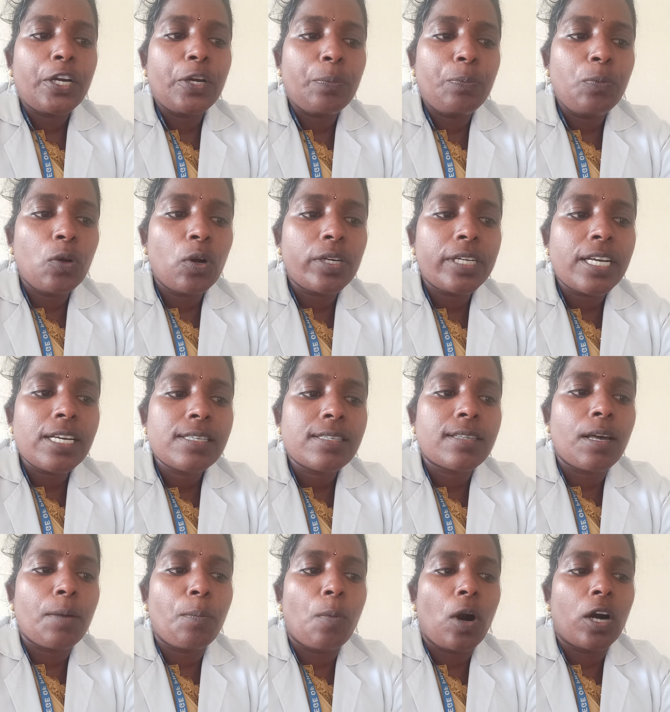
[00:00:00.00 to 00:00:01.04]
hypnotics,
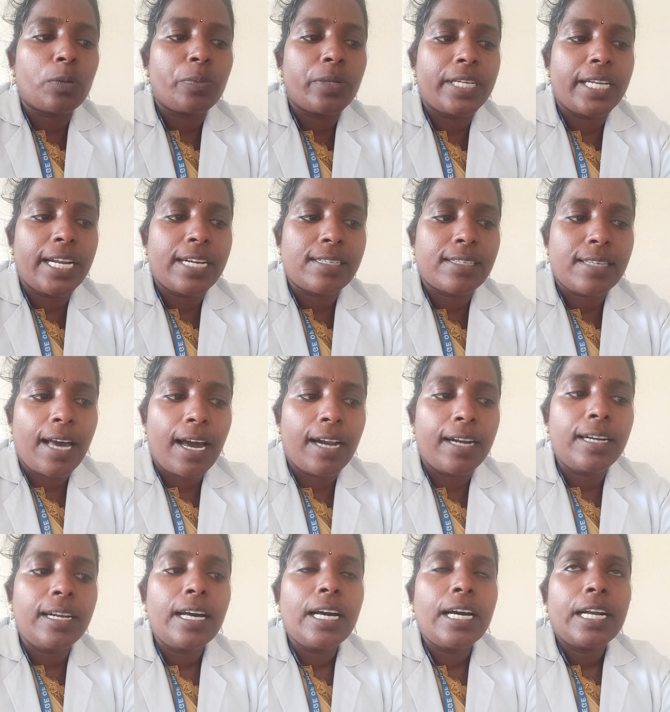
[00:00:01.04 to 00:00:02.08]
the barbiturates
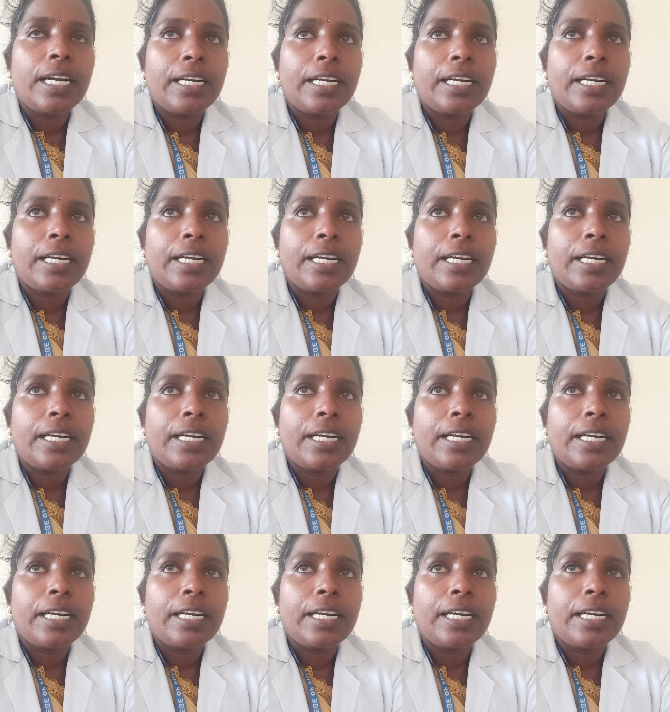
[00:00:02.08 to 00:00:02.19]
and